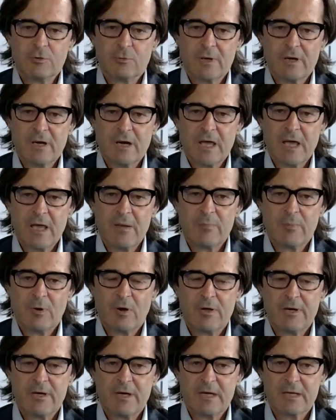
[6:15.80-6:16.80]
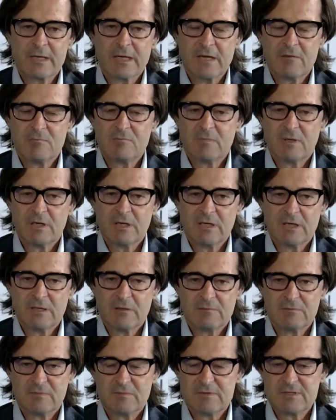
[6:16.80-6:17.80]
rely upon okay
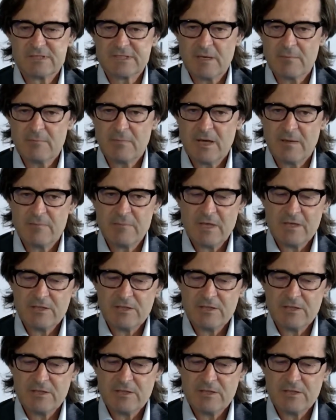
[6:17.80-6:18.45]
um, some uh,